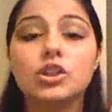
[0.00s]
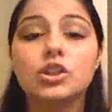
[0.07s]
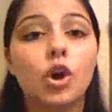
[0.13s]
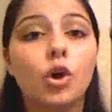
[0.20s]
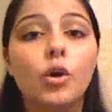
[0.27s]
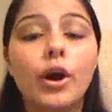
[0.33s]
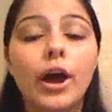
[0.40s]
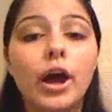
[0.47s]

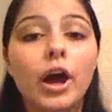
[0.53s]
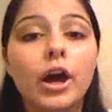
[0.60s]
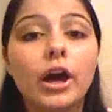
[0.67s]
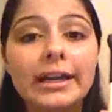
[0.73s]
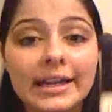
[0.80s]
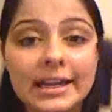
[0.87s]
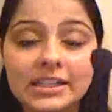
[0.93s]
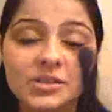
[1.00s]
So
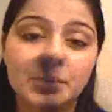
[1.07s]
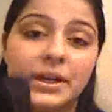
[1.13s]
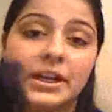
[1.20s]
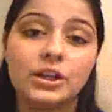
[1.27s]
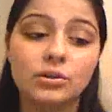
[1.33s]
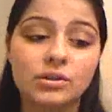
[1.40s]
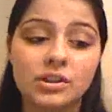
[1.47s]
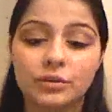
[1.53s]
guess what
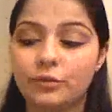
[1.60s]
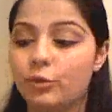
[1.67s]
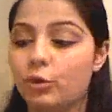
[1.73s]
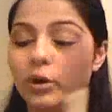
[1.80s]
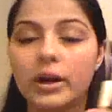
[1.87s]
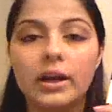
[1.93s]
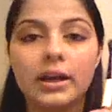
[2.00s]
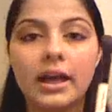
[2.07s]
I used it
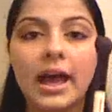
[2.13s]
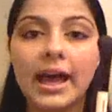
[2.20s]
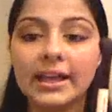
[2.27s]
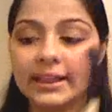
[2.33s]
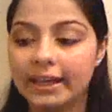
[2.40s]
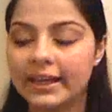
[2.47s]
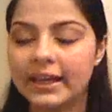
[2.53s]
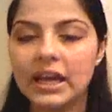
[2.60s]
for?
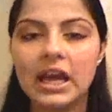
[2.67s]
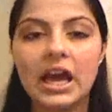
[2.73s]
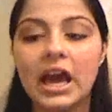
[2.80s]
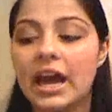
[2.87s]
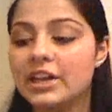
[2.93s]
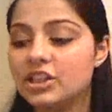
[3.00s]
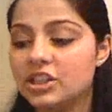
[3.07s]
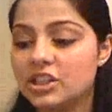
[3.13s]
Highlight.
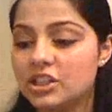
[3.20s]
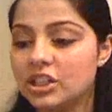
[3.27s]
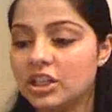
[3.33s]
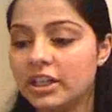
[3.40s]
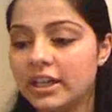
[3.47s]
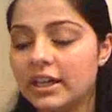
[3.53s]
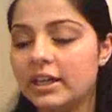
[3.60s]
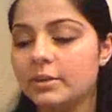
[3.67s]
I just
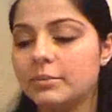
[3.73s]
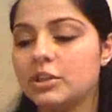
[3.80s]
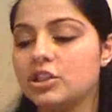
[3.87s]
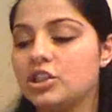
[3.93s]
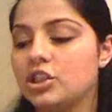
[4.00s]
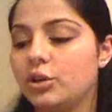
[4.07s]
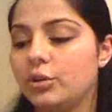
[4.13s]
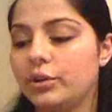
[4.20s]
took it, I'm going
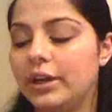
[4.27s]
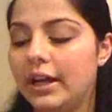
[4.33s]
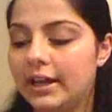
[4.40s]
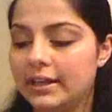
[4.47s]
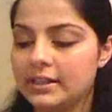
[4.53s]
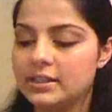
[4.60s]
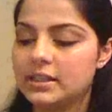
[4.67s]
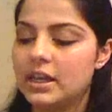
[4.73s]
to show you
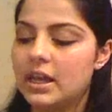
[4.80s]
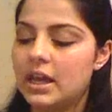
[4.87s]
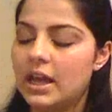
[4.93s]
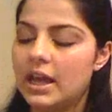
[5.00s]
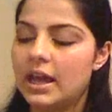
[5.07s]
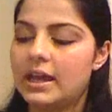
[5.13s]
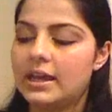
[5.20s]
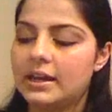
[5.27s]
guys,
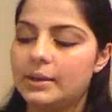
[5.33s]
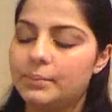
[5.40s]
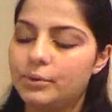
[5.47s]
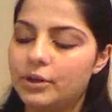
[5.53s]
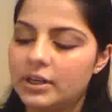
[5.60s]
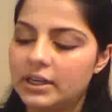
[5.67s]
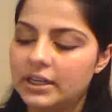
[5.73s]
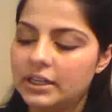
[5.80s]
and I
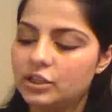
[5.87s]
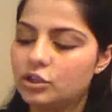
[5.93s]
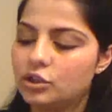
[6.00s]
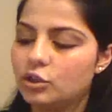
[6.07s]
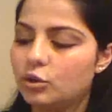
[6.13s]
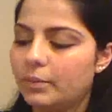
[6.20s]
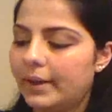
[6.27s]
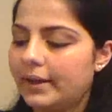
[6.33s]
put it
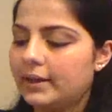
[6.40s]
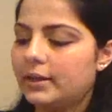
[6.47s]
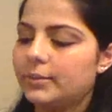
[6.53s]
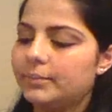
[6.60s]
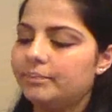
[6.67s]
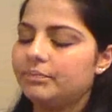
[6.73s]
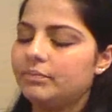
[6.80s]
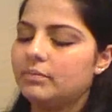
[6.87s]
into my
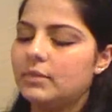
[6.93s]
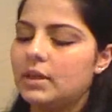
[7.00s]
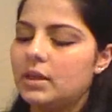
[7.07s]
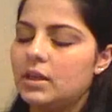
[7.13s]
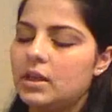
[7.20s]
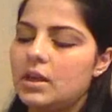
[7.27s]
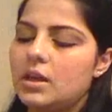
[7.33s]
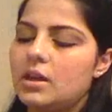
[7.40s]

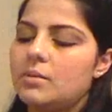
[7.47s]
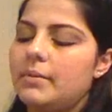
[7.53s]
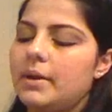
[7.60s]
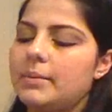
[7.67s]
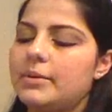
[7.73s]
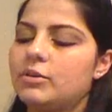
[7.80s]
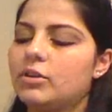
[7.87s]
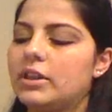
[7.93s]

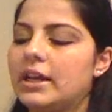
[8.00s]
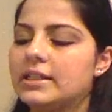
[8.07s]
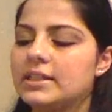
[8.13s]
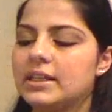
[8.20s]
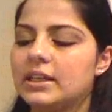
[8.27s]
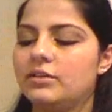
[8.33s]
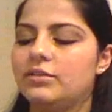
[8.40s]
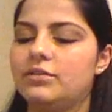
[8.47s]
my Mineralized
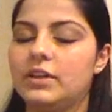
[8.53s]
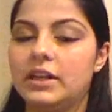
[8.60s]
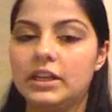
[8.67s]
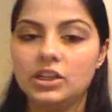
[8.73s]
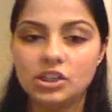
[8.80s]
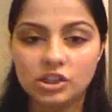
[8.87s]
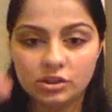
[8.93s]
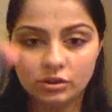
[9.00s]
Skin
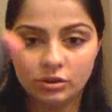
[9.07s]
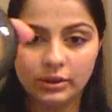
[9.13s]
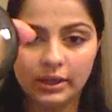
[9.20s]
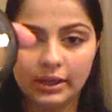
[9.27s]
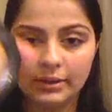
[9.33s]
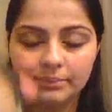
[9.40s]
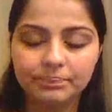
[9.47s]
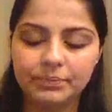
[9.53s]
Finish,
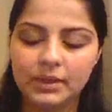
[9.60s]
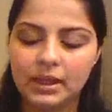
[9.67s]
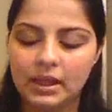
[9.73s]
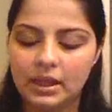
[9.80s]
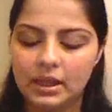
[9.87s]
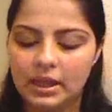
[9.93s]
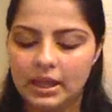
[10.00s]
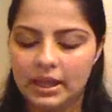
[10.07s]
okay?
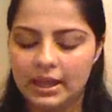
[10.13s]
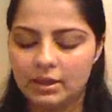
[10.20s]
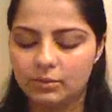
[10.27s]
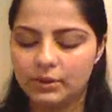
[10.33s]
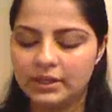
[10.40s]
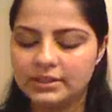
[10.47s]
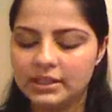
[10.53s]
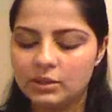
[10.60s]
And
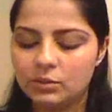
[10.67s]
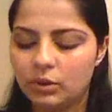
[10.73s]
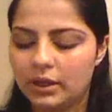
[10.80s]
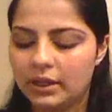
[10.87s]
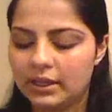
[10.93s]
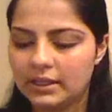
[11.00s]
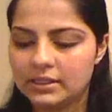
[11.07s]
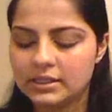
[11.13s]
what I did
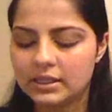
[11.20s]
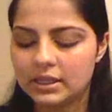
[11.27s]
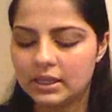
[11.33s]
was,